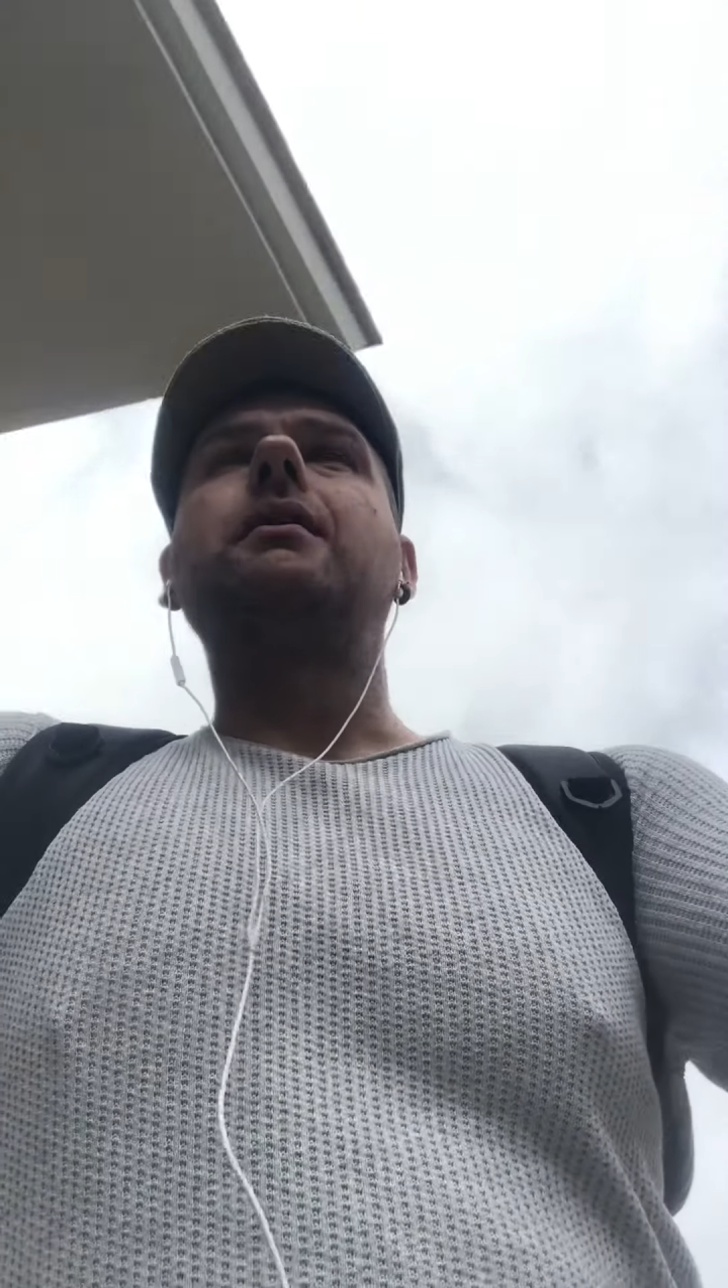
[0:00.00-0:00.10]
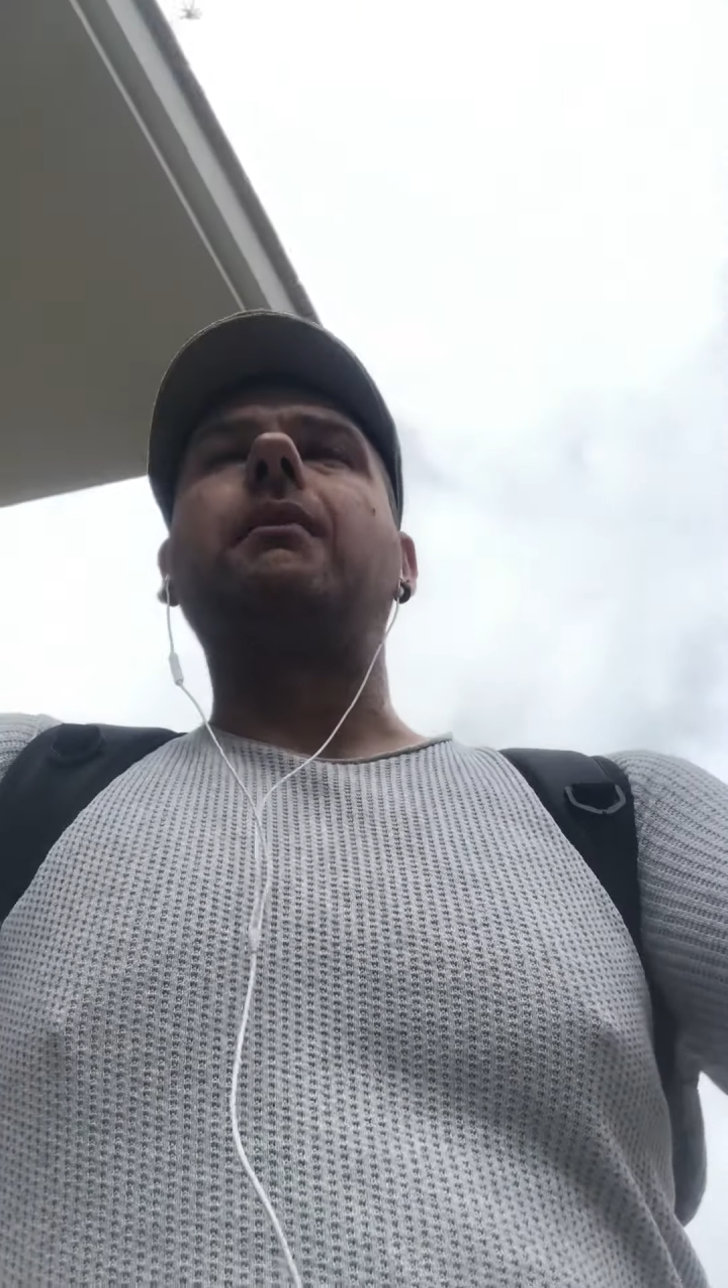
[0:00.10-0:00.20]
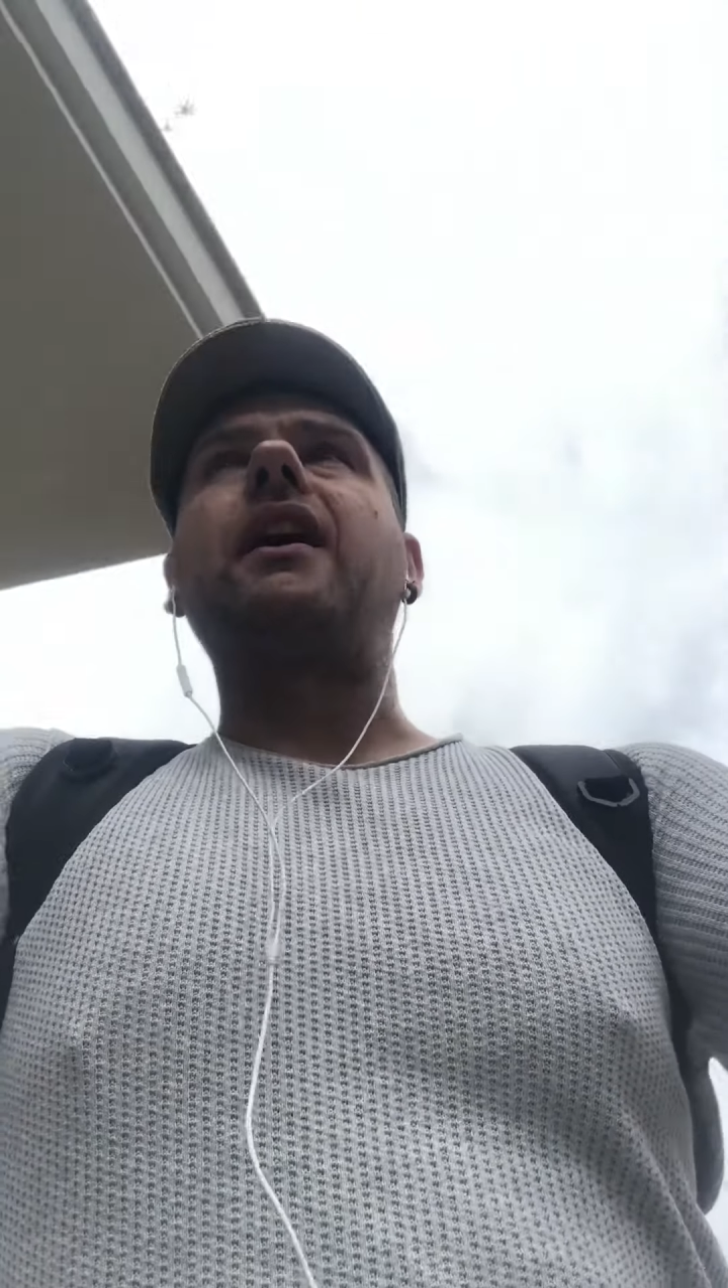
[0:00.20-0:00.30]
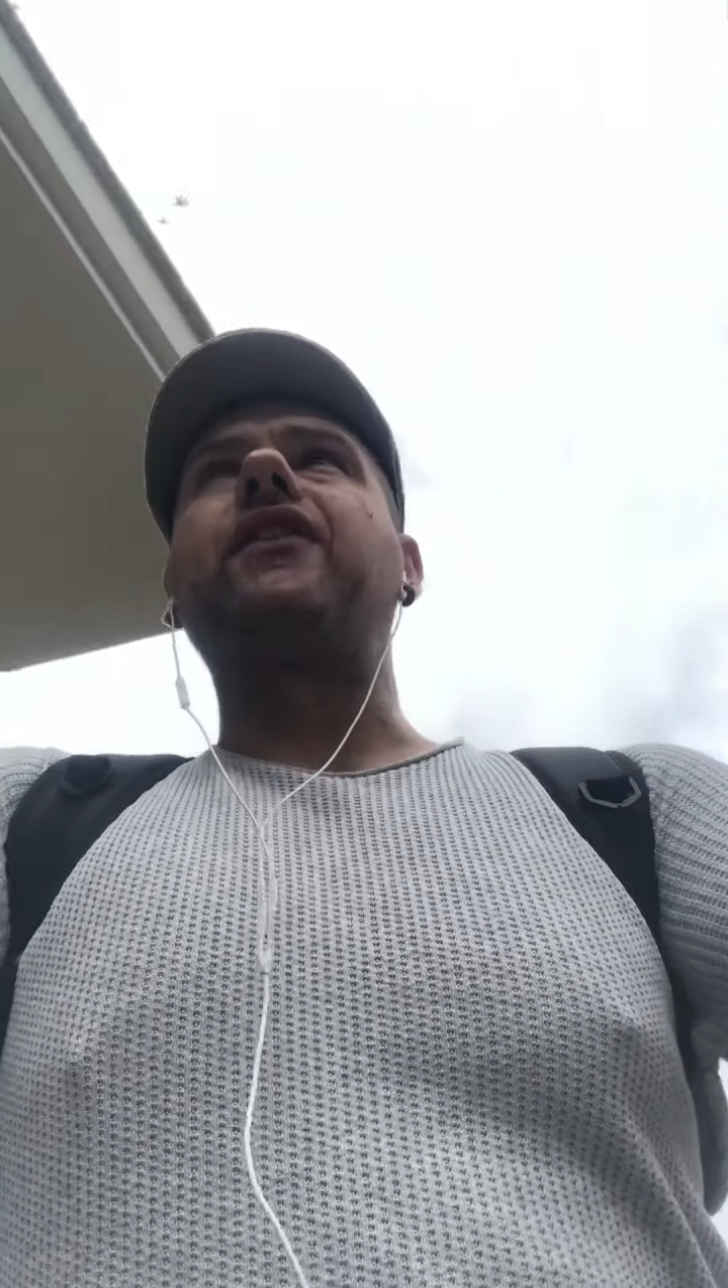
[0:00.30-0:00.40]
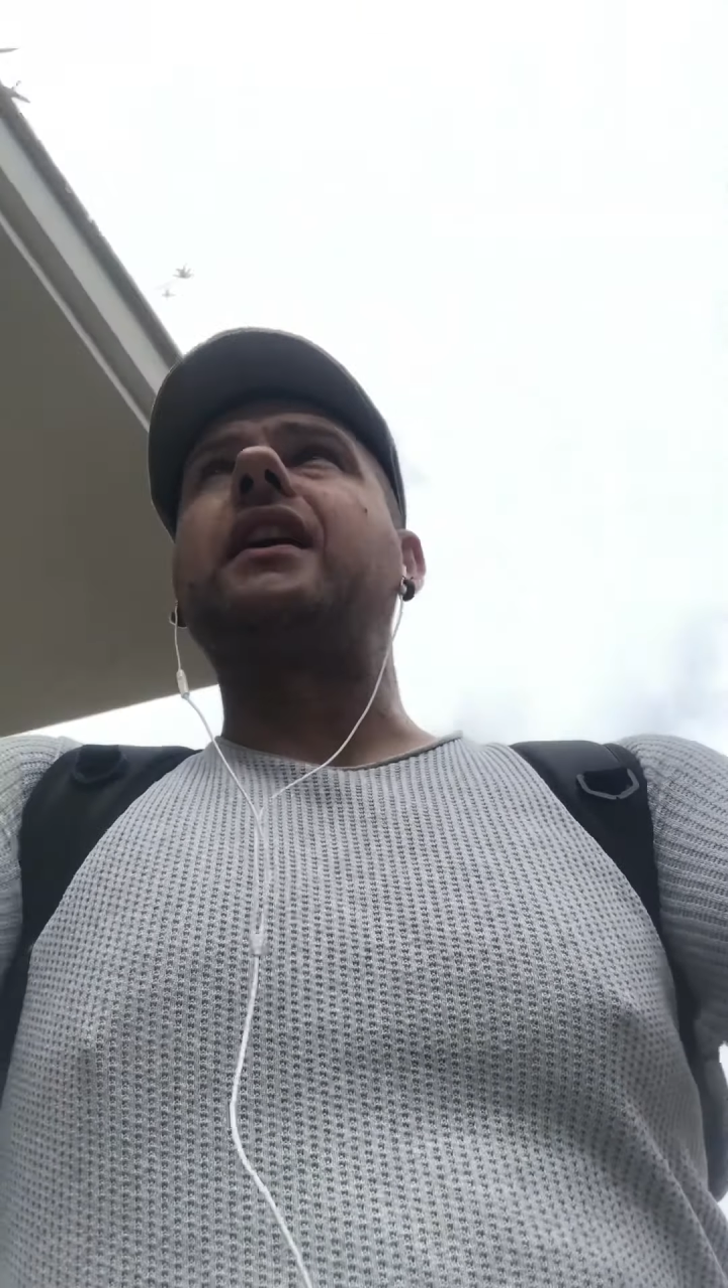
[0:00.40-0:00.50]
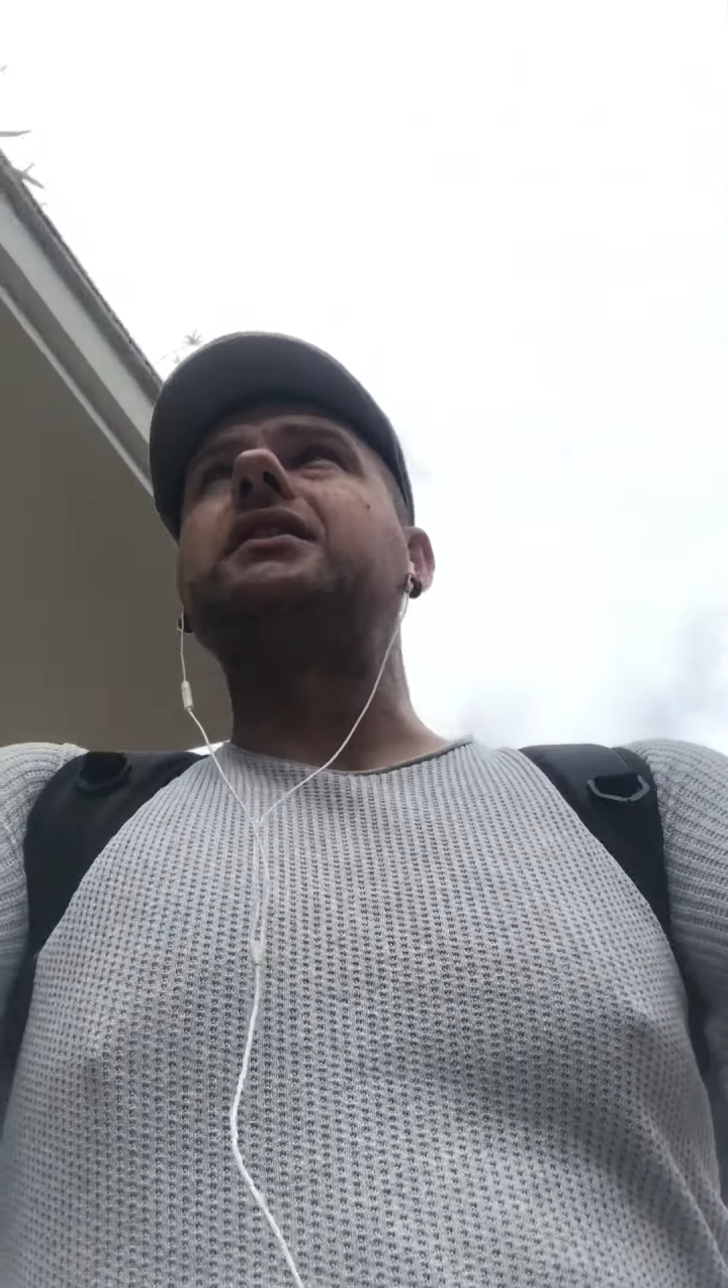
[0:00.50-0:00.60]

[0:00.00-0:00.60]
My friend